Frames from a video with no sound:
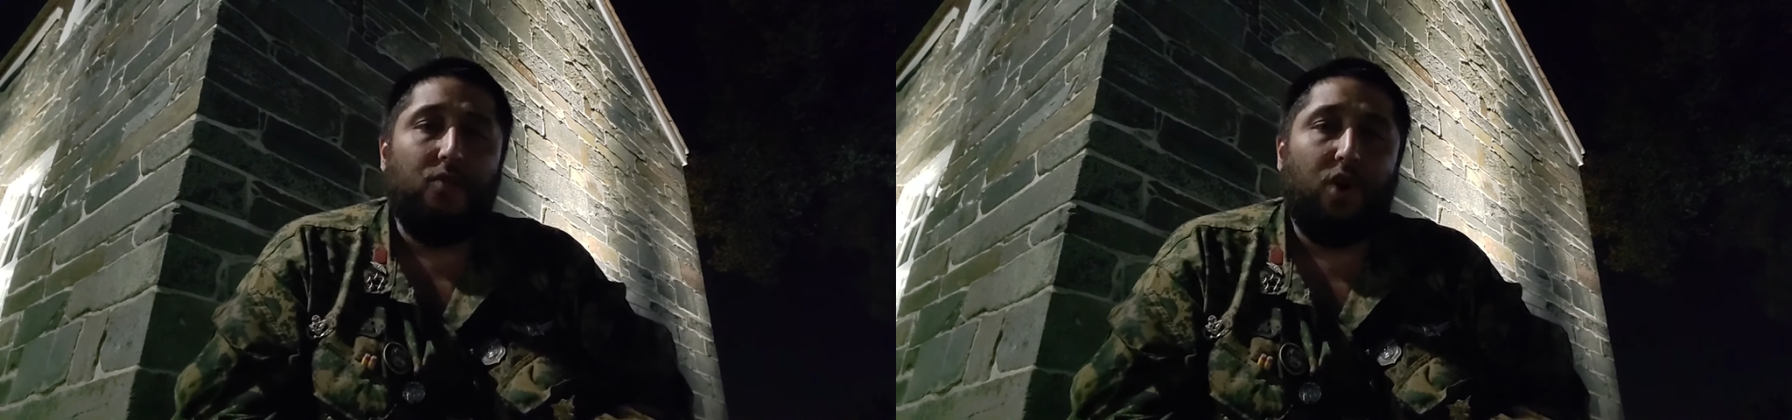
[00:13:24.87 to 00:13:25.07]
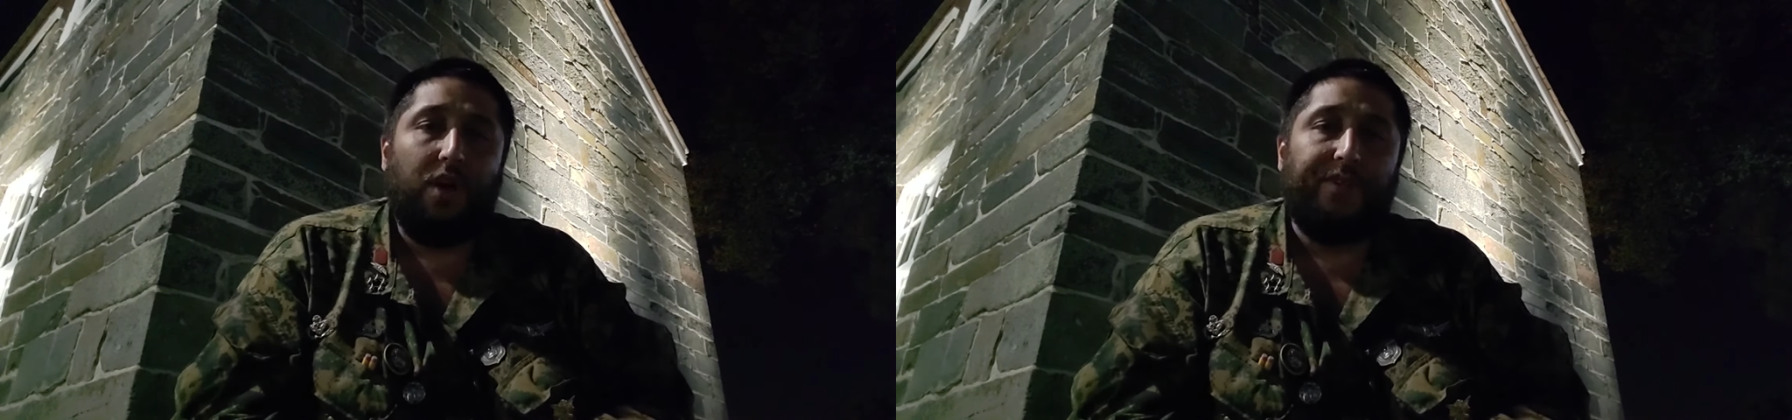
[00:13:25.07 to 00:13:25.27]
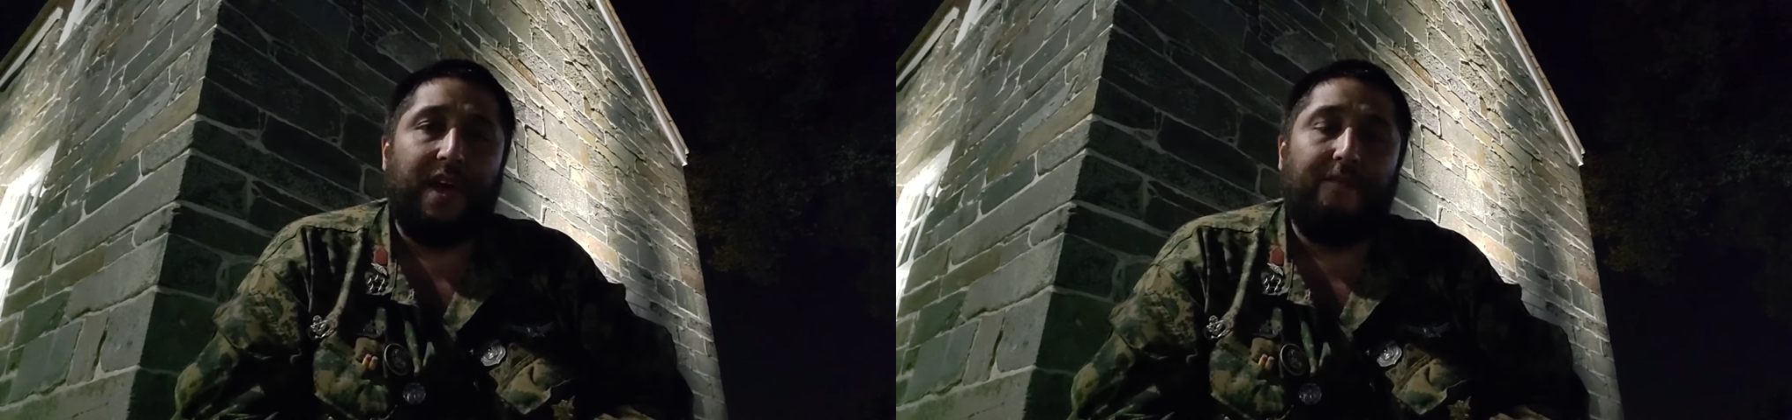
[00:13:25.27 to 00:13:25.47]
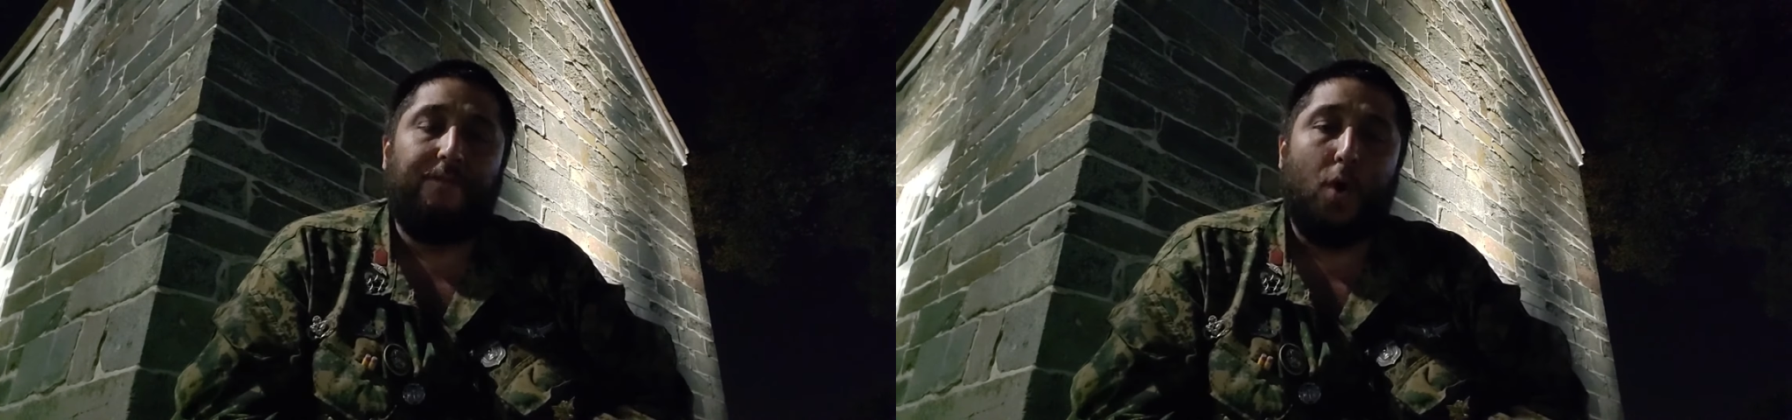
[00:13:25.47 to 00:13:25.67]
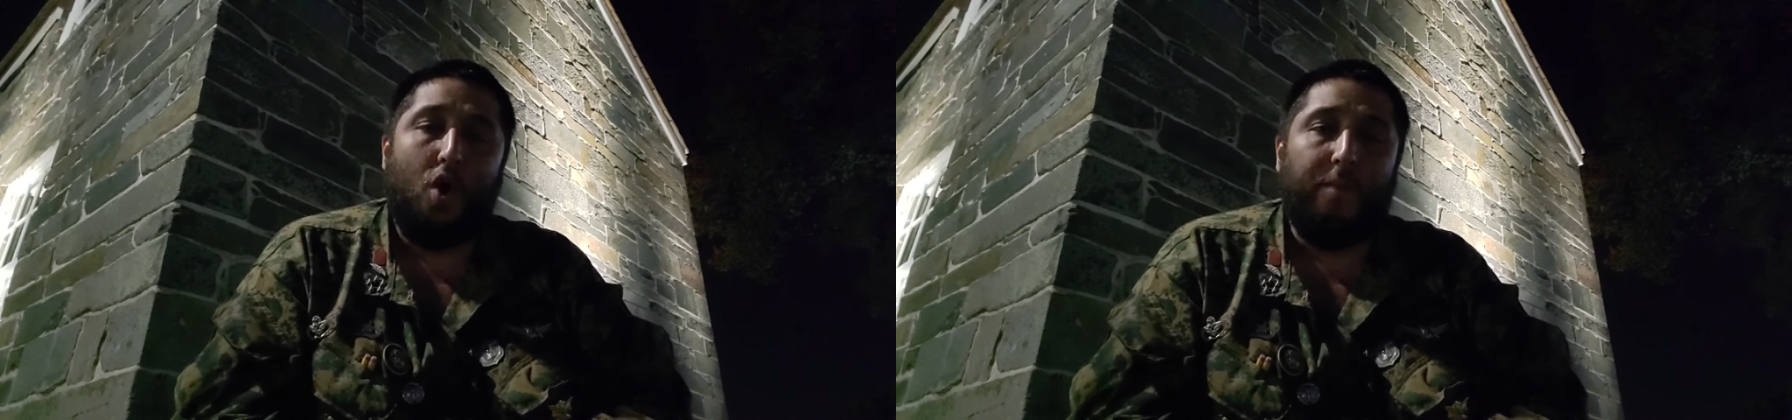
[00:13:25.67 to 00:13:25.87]
was a
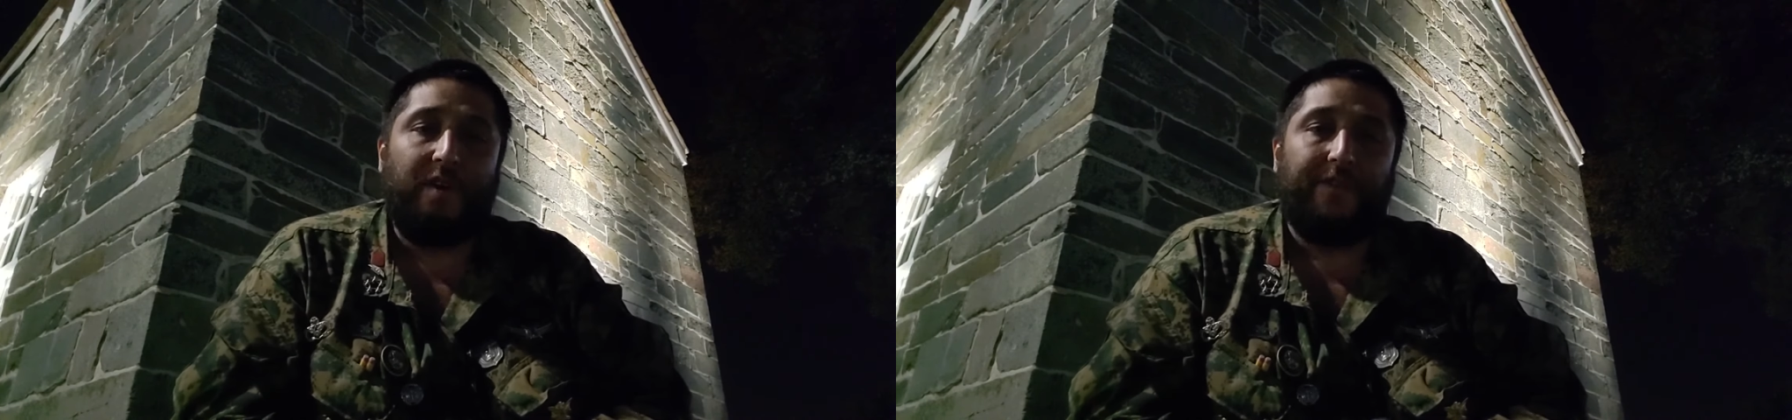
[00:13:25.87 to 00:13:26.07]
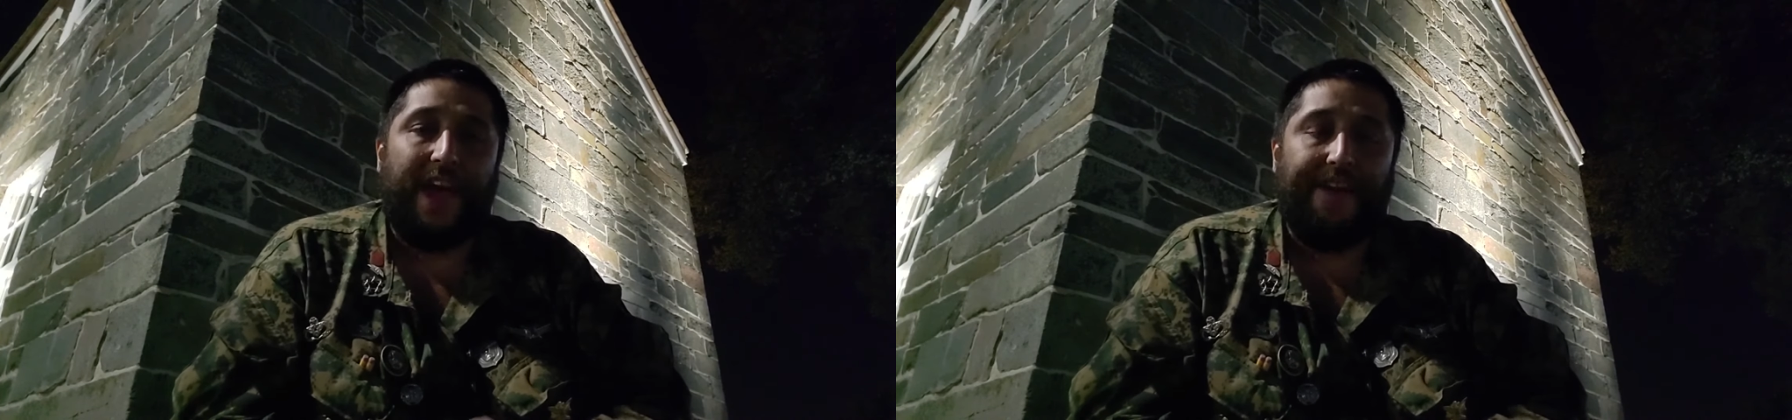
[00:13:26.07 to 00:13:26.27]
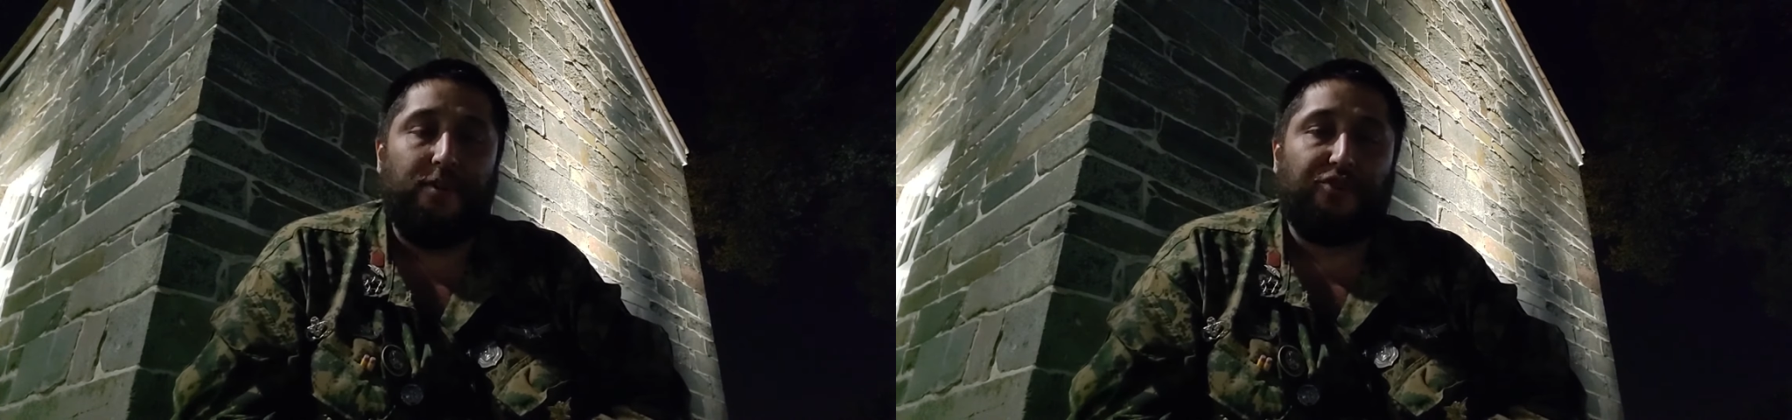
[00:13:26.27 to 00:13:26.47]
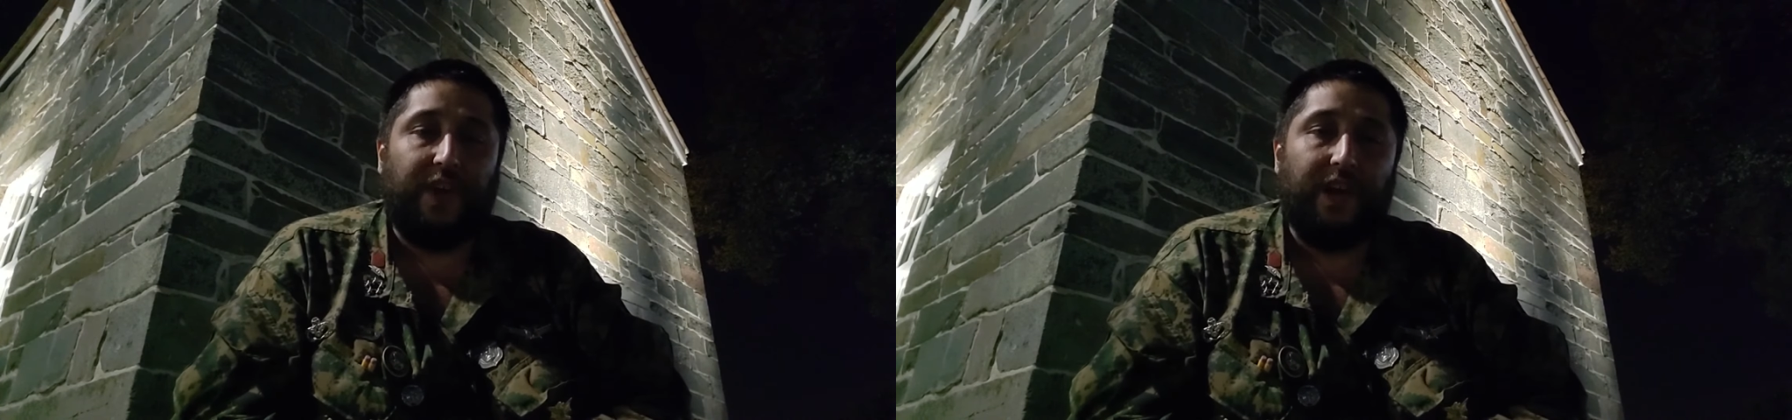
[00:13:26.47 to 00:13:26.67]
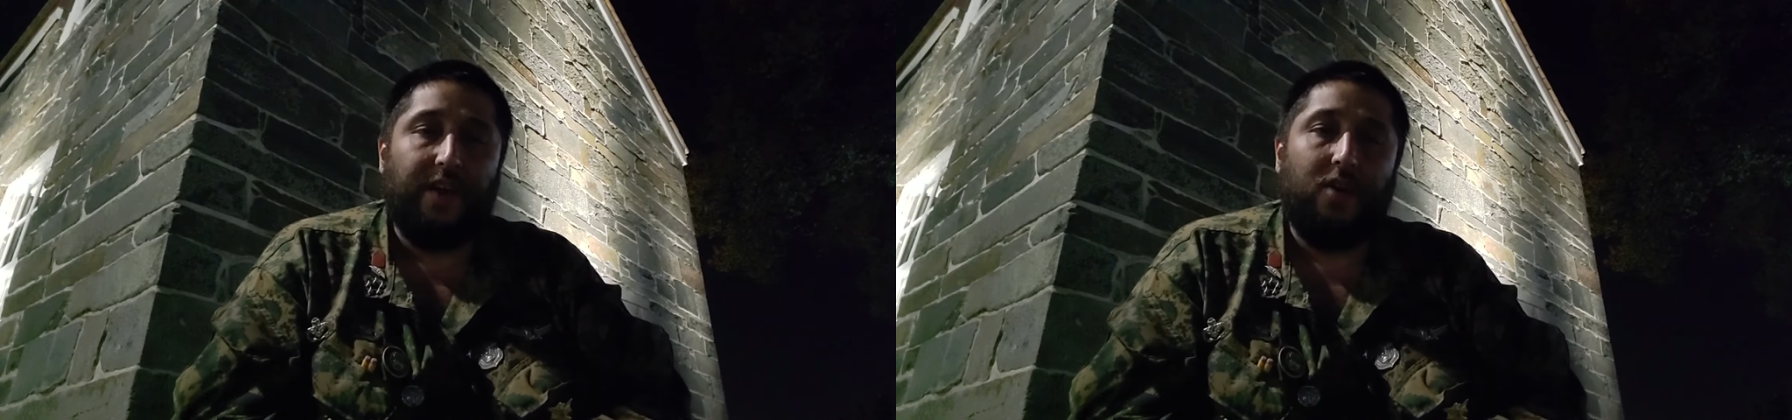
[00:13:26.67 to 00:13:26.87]
form of
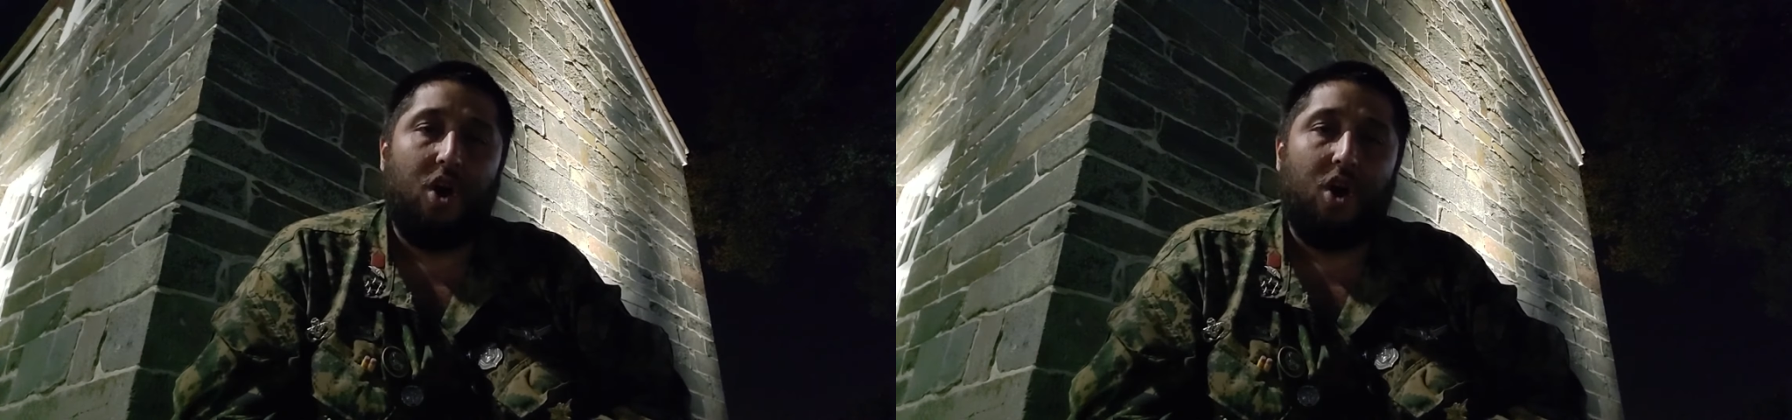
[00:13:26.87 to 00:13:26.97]
energy